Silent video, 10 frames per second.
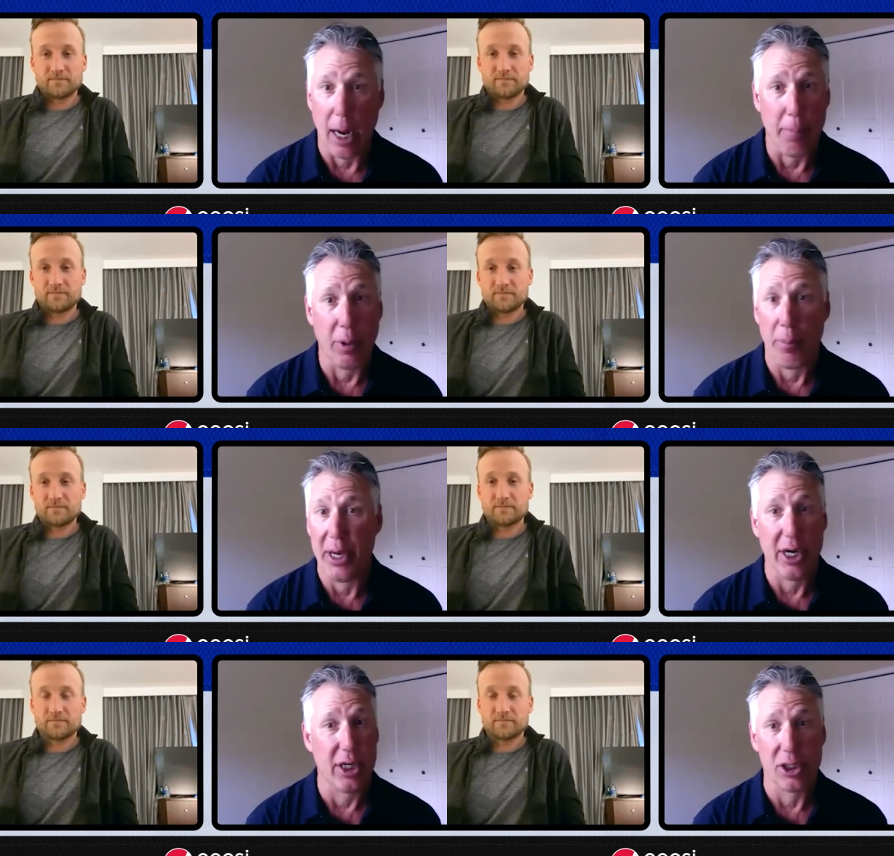Speaker 1: had a
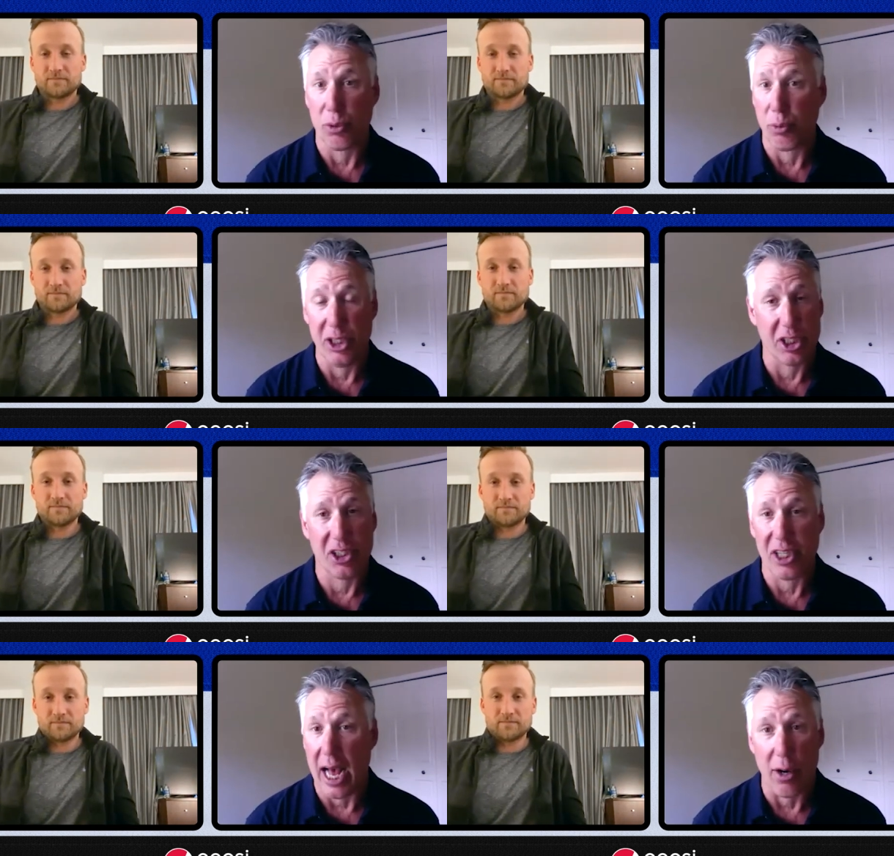couple of
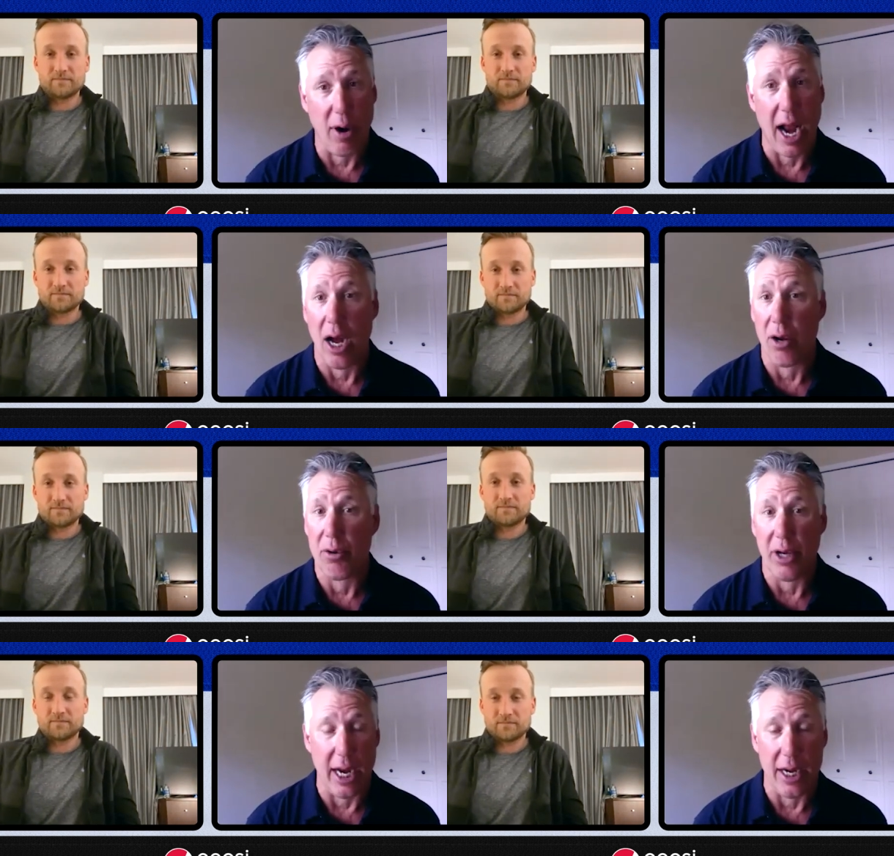beers. We just sat
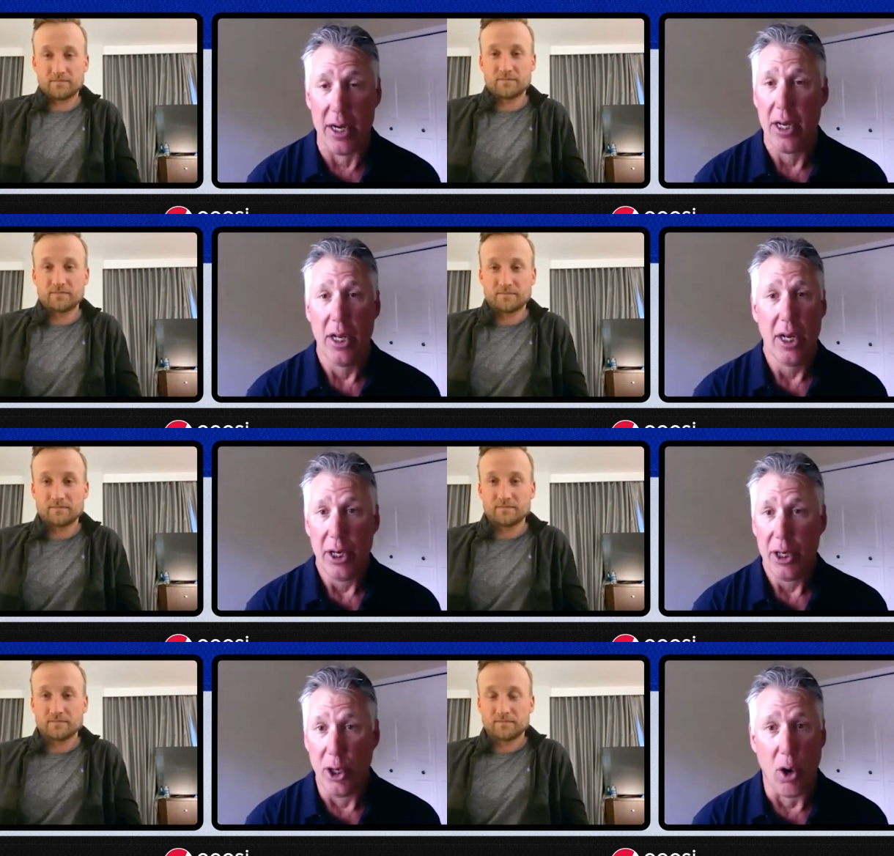around and,
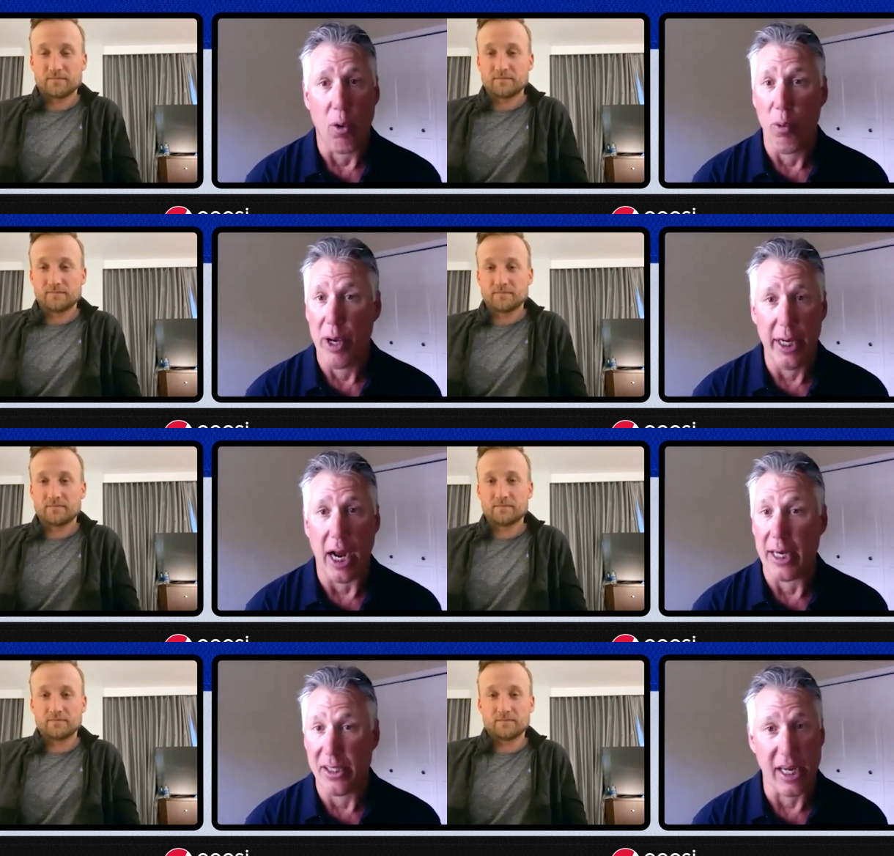you
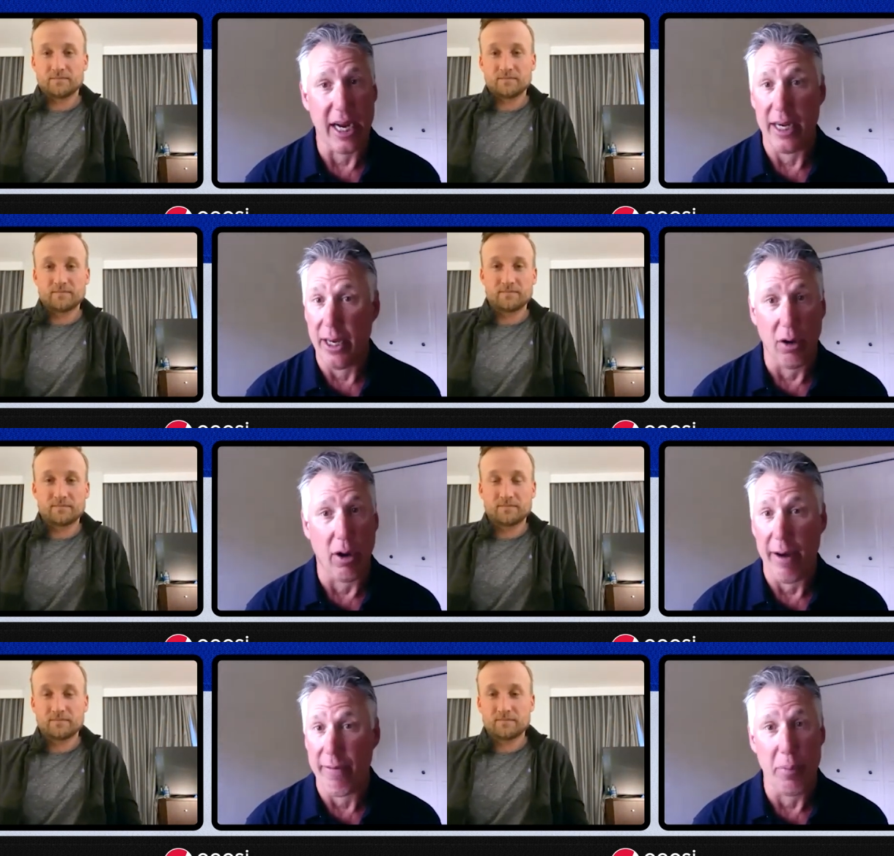know, I
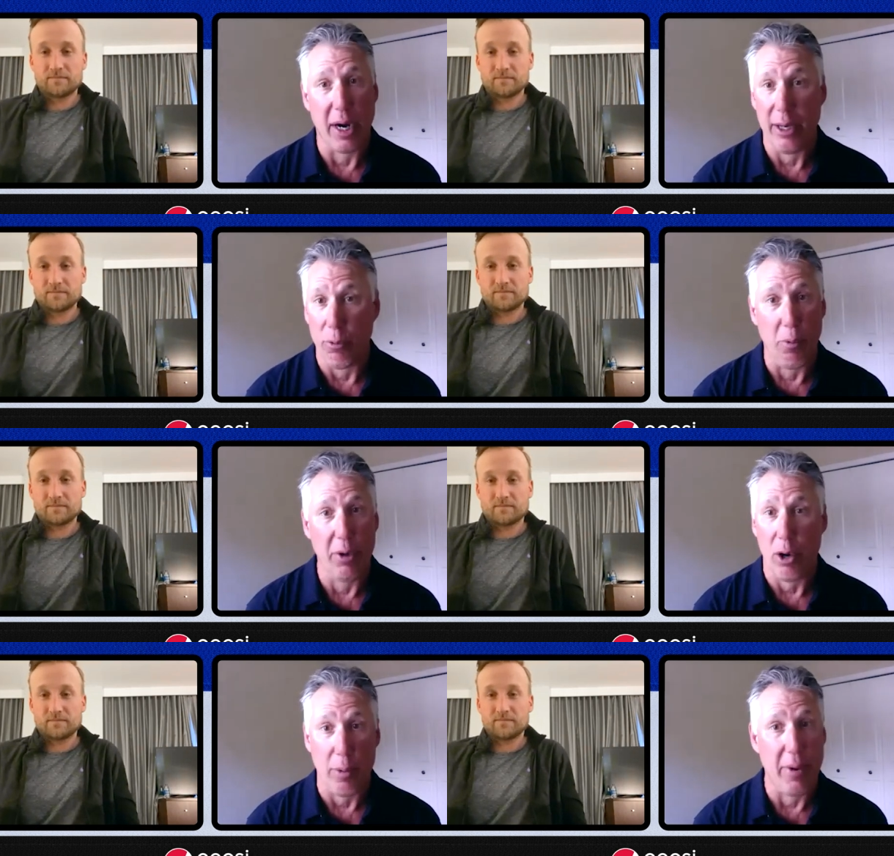said, you know,
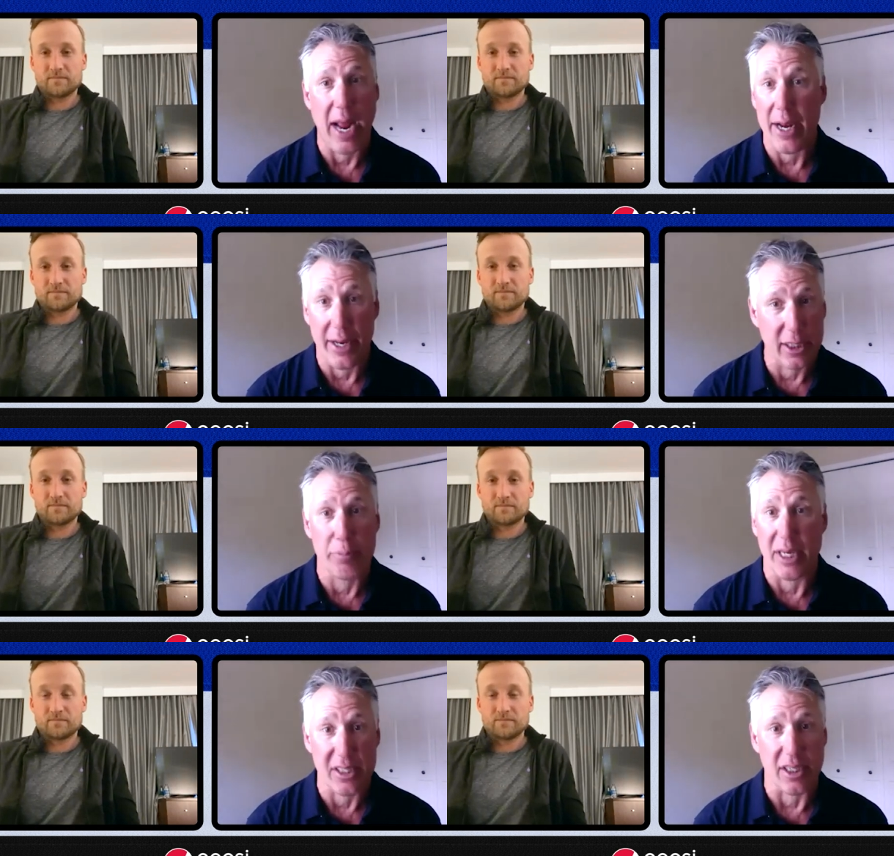everybody, when we go to
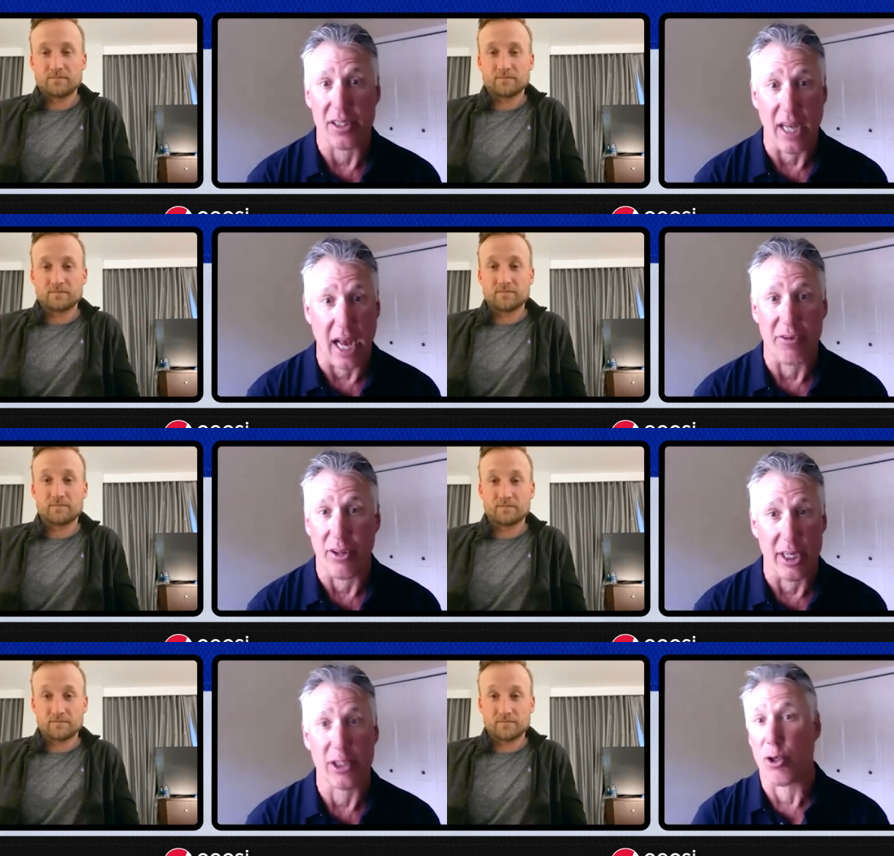bed, it's
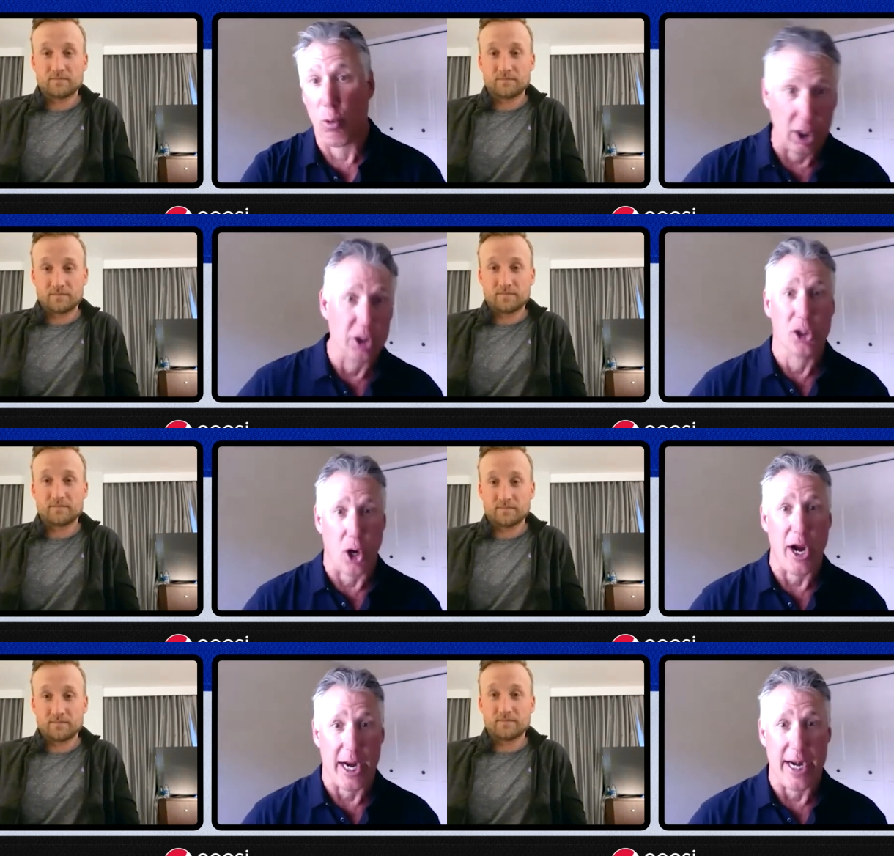business after this. So
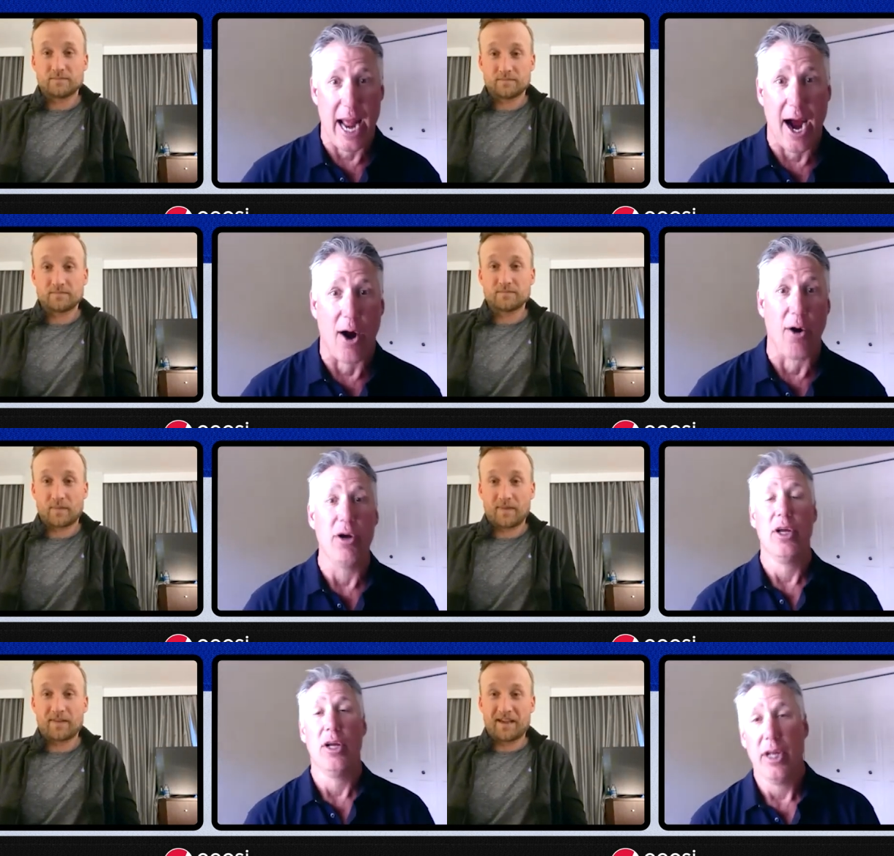we'll enjoy it
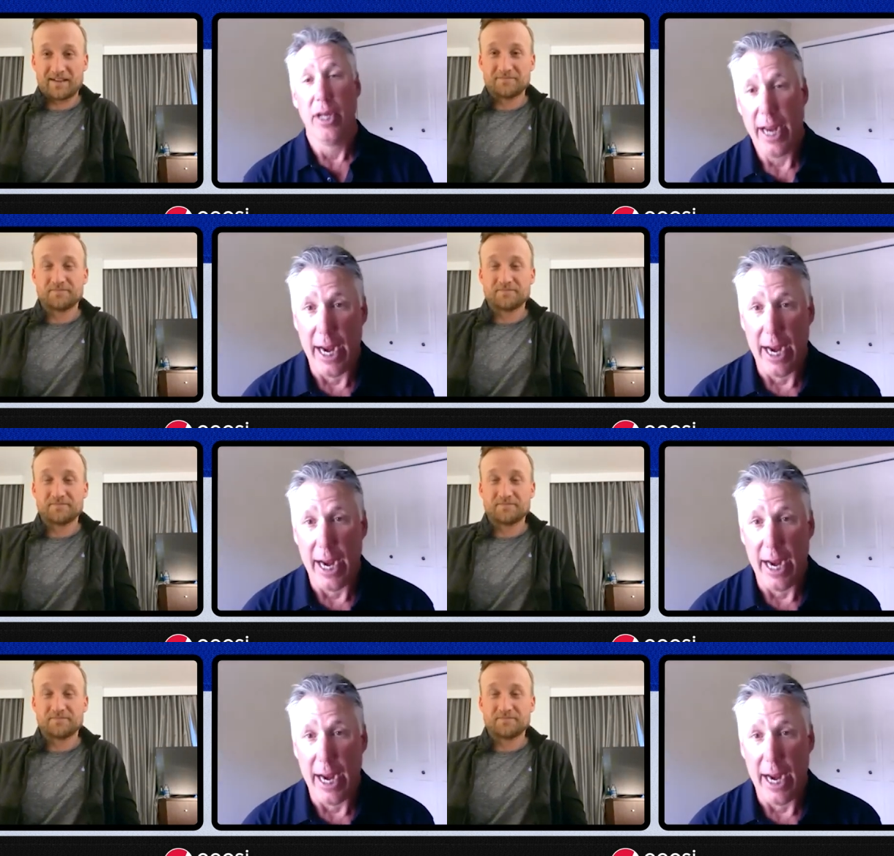now. Yeah.